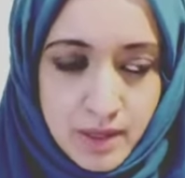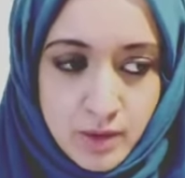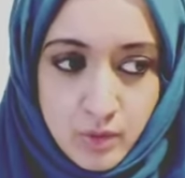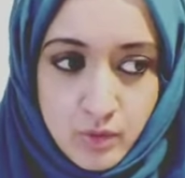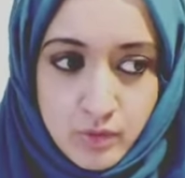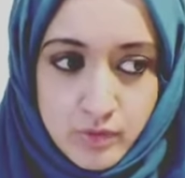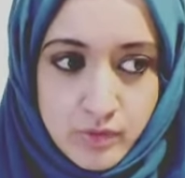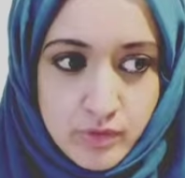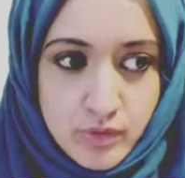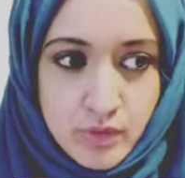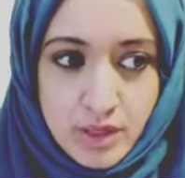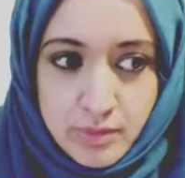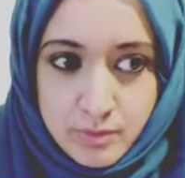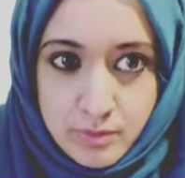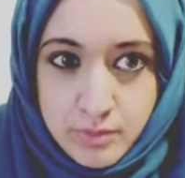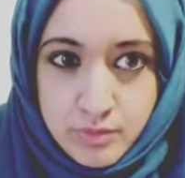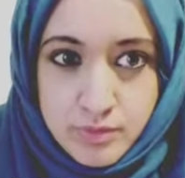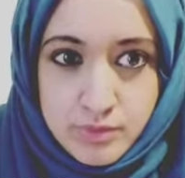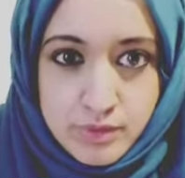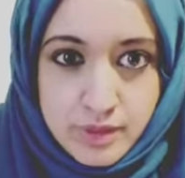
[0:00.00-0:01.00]
overall I'm
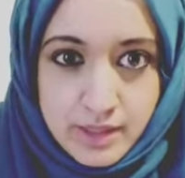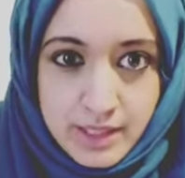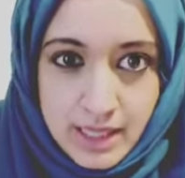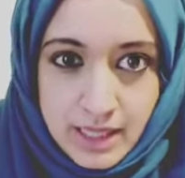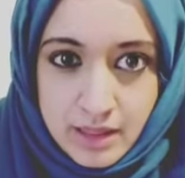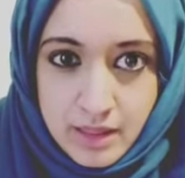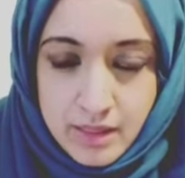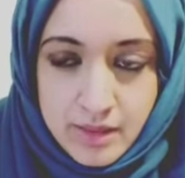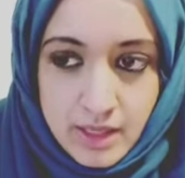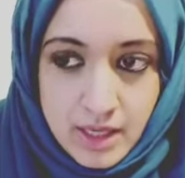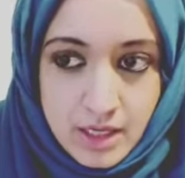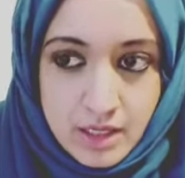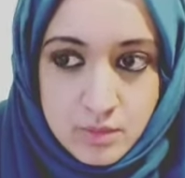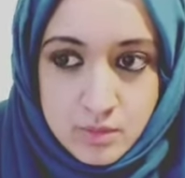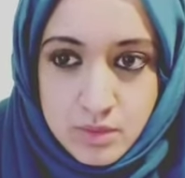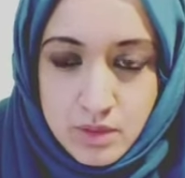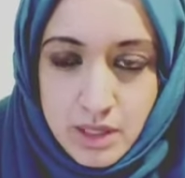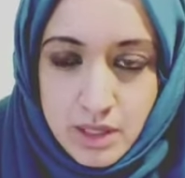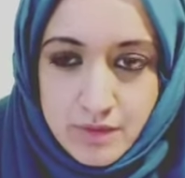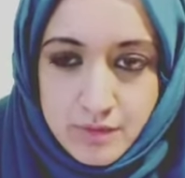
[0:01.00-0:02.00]
pretty healthy, alhamdulillah,